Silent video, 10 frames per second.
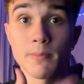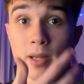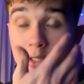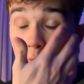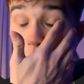
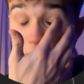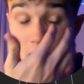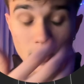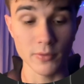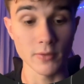depends on what
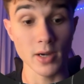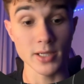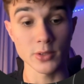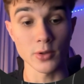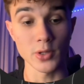type of
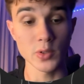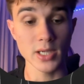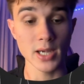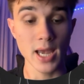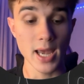device you are
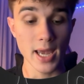using.